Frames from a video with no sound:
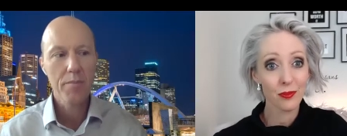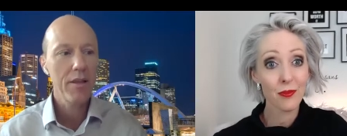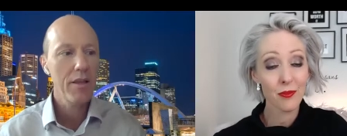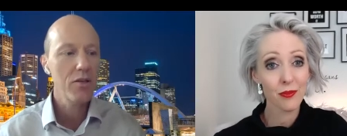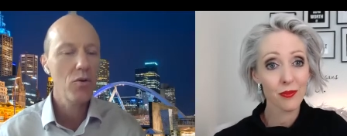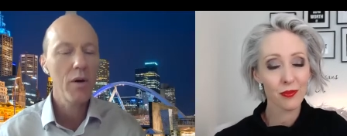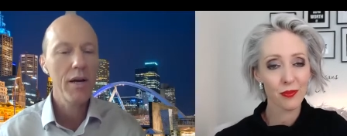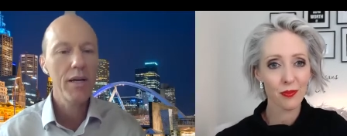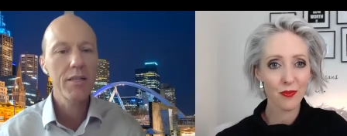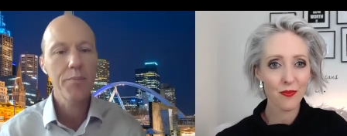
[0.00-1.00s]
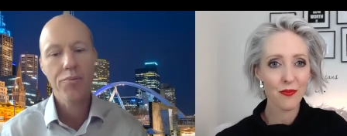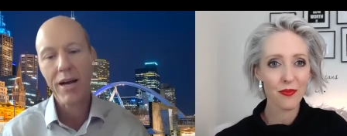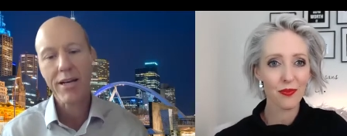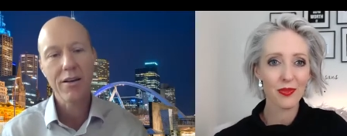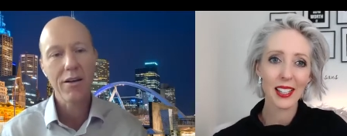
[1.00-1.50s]
Speaker 1: but there's always
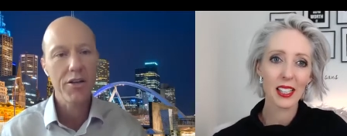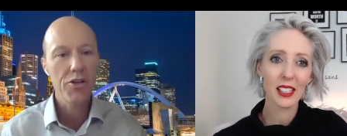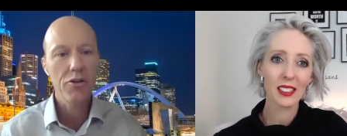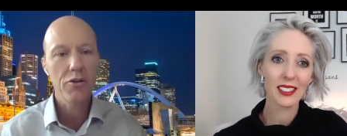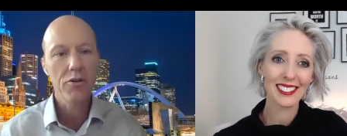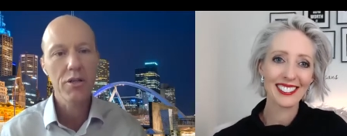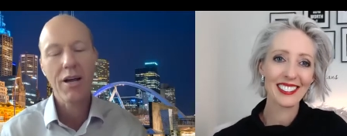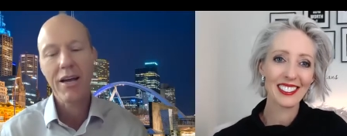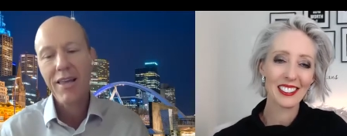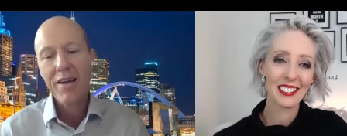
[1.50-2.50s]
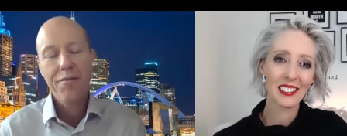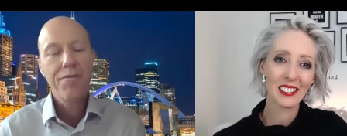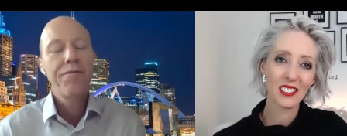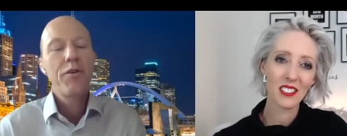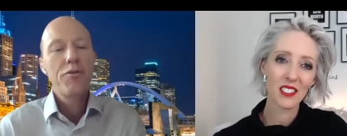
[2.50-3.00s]
practical issues like that
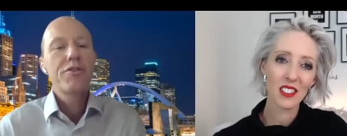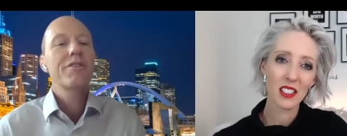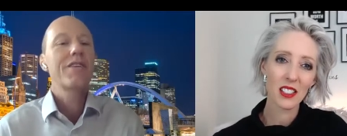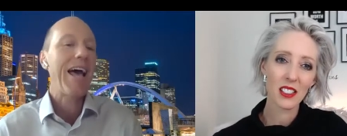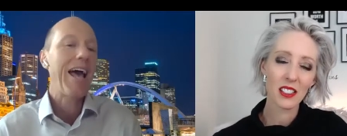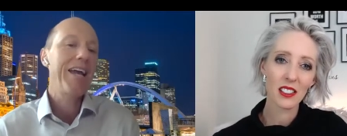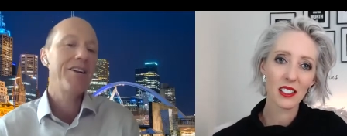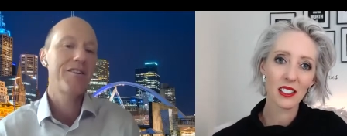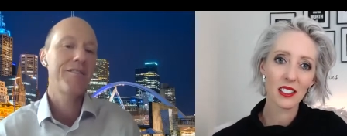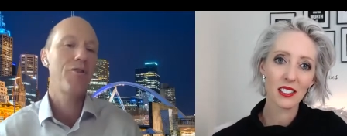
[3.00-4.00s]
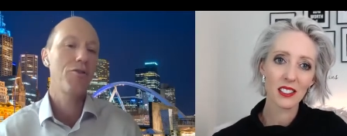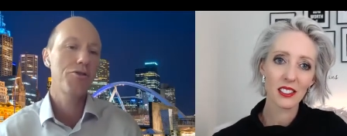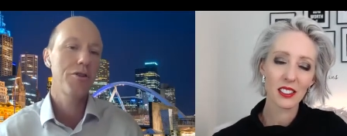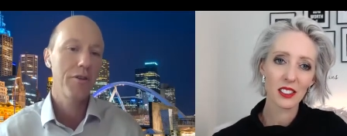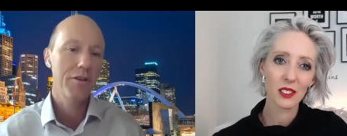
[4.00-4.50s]
future's aged version
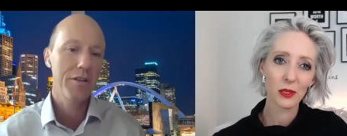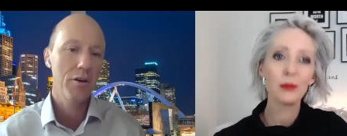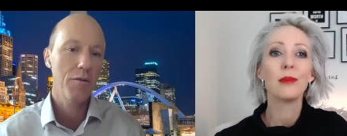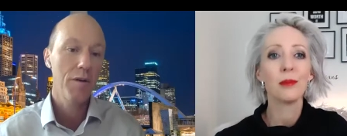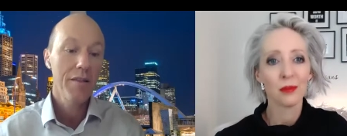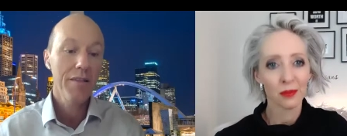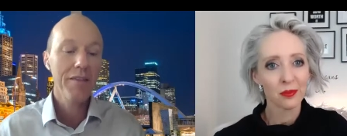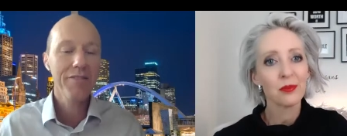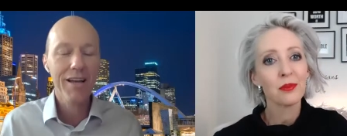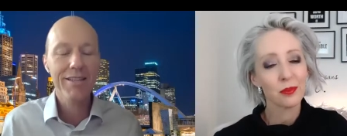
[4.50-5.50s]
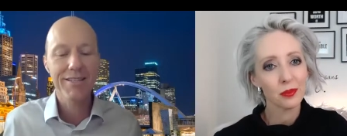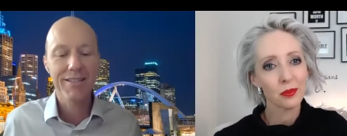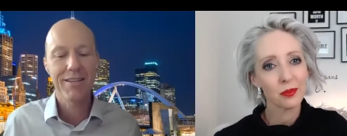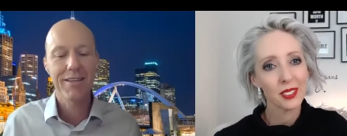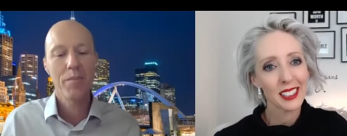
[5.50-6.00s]
of yourself. That
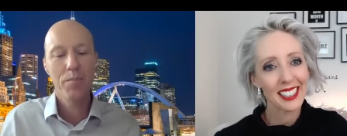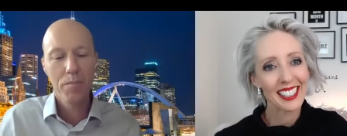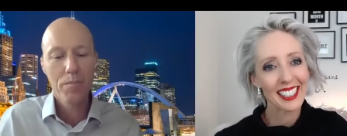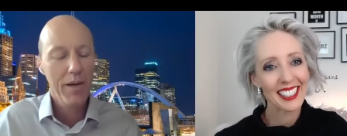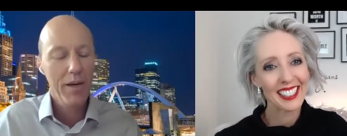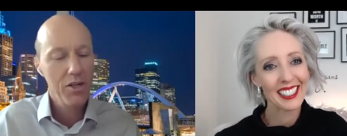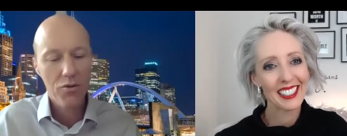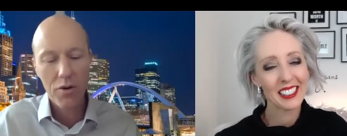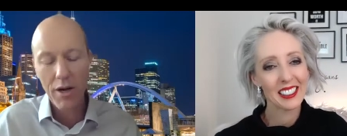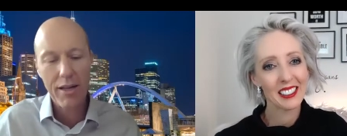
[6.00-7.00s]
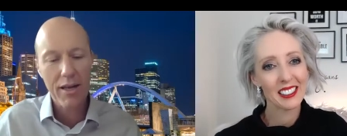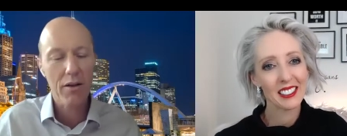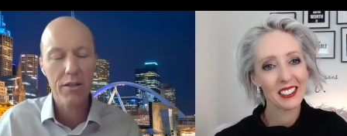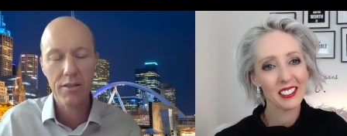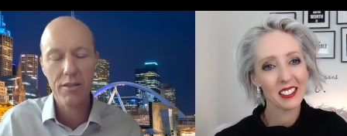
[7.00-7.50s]
that's been tried now.
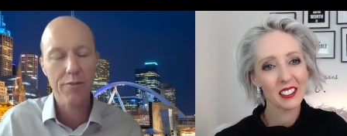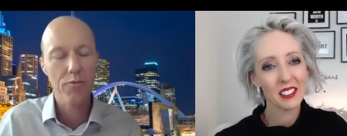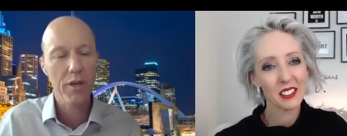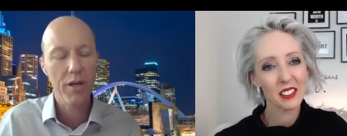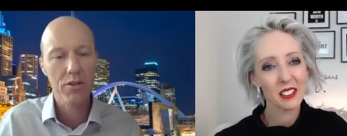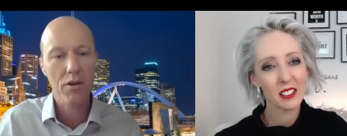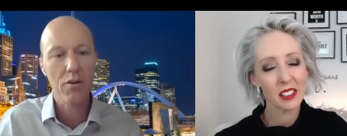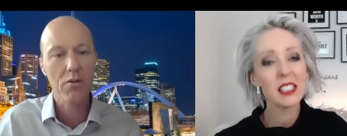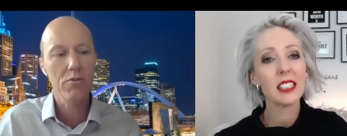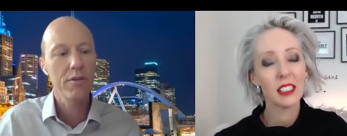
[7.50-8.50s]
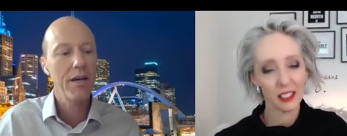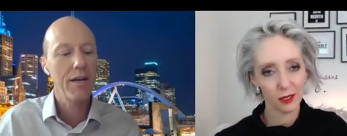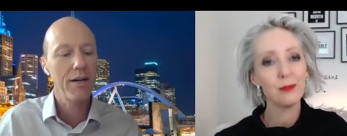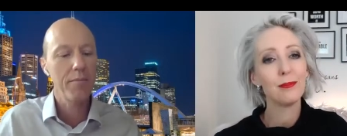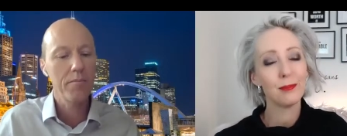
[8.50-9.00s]
It's several years old,
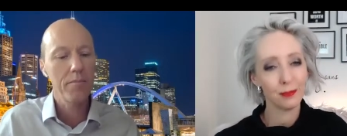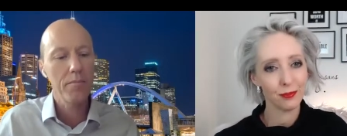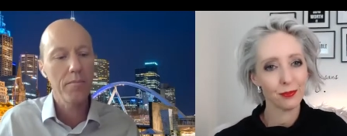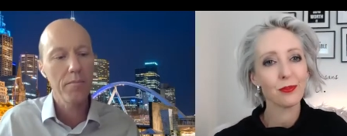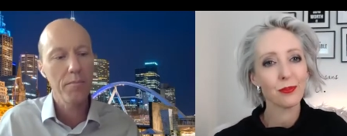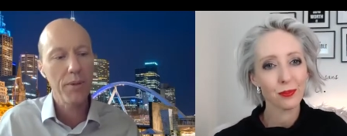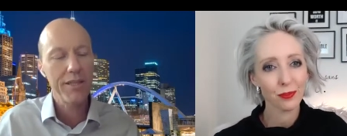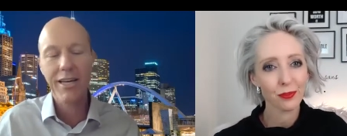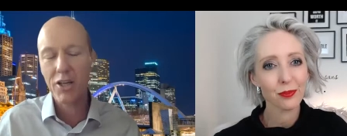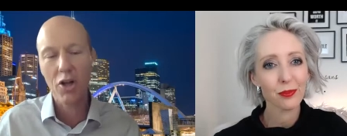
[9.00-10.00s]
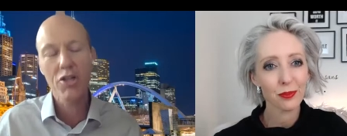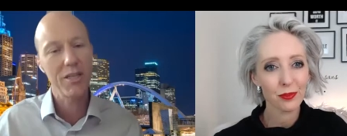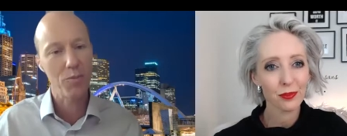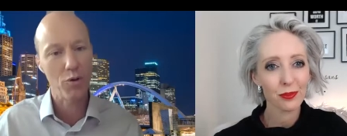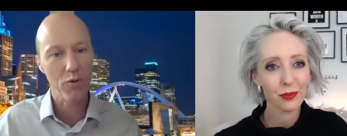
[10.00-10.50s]
um, but the technology's
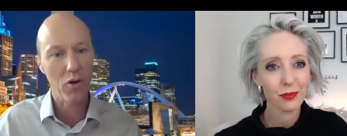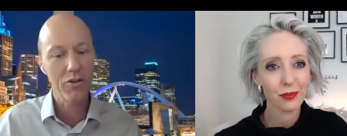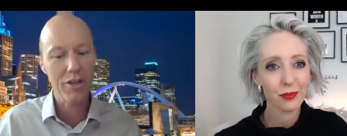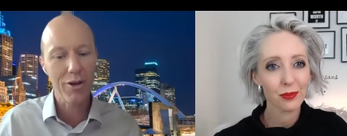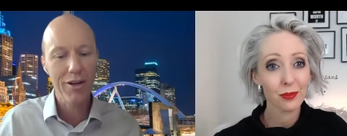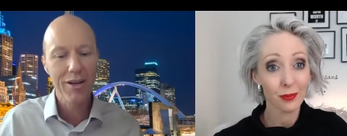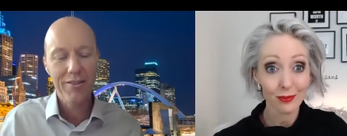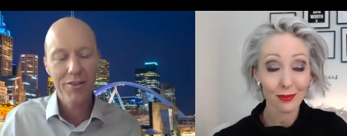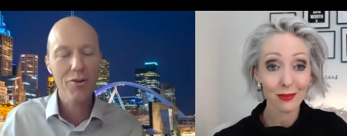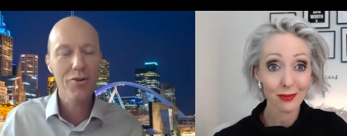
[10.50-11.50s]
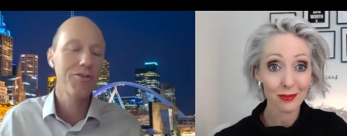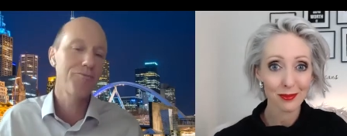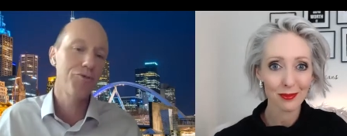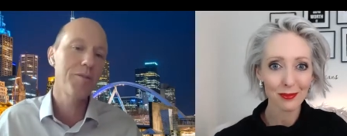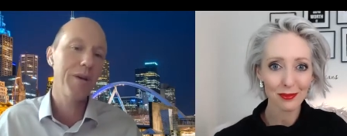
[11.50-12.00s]
moved on. So those
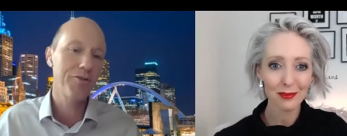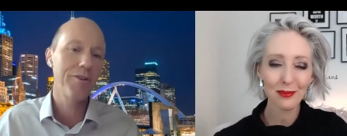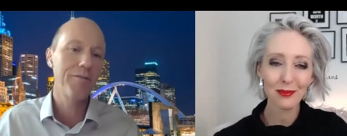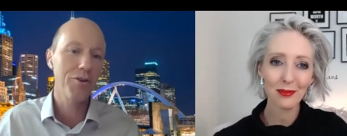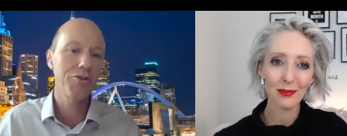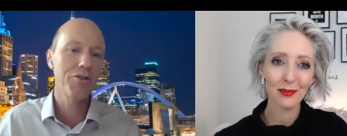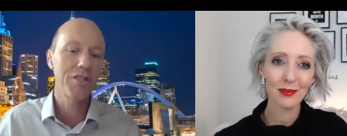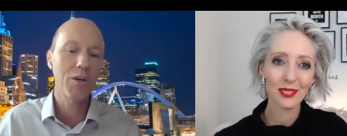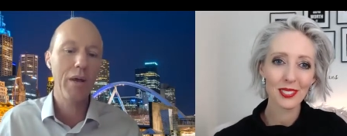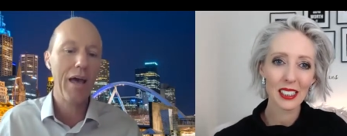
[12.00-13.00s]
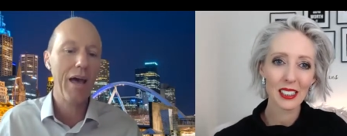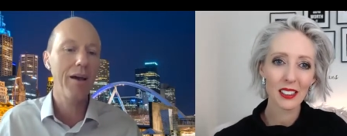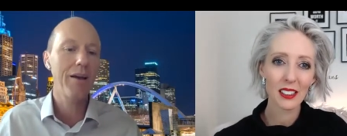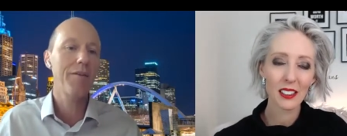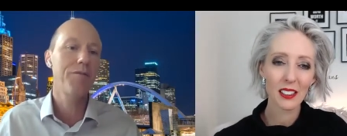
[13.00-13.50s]
rudimentary versions that we
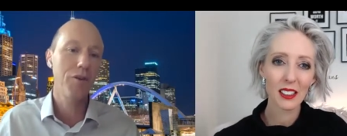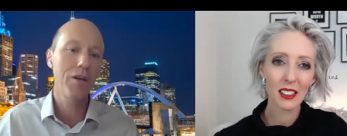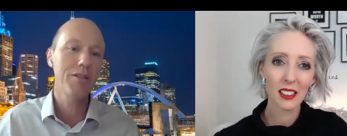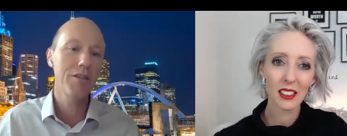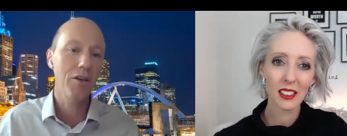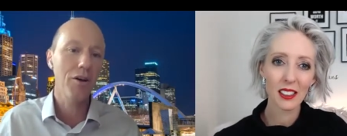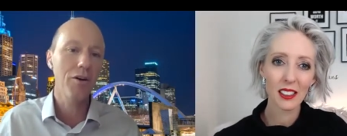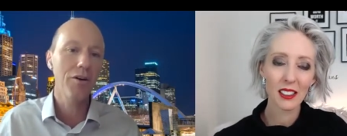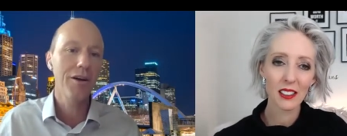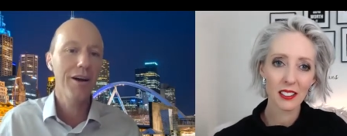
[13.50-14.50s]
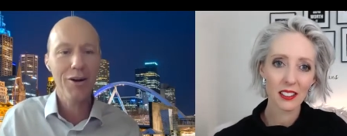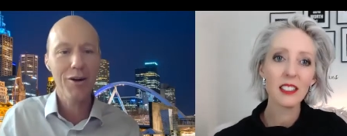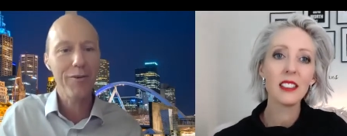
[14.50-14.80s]
had a few years ago, I don't know if